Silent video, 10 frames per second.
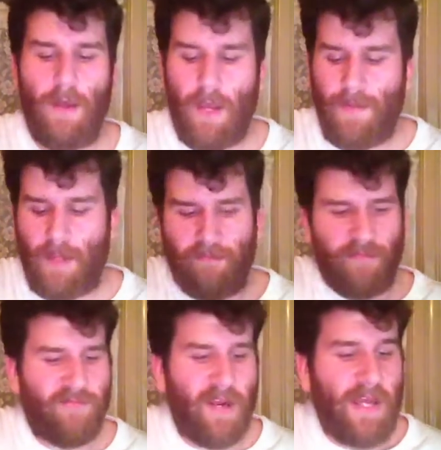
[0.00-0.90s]
And then
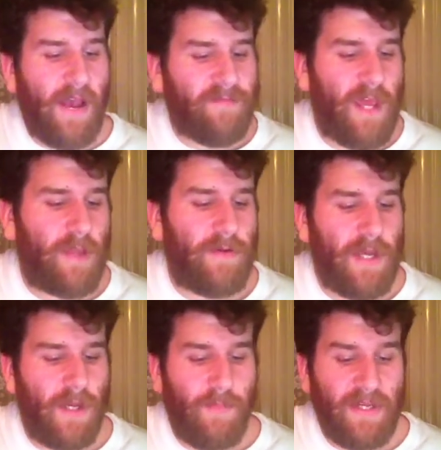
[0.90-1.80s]
right after that you
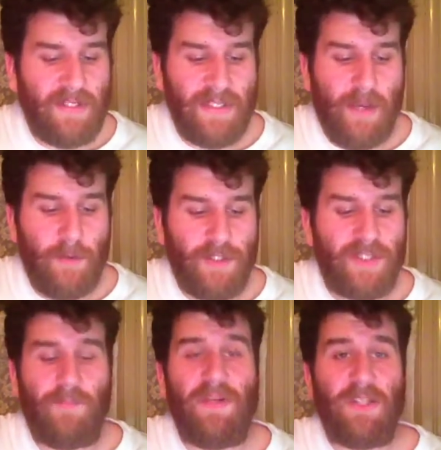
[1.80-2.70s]
get Appendix A, which is
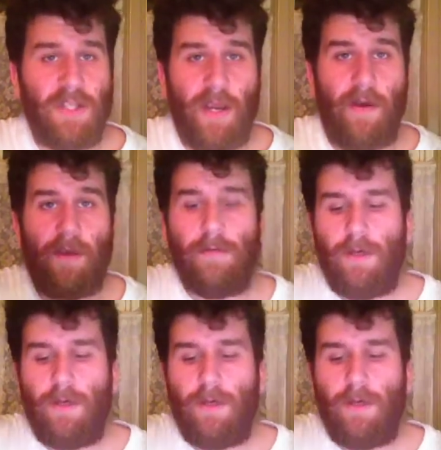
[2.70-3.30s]
the Bestiary,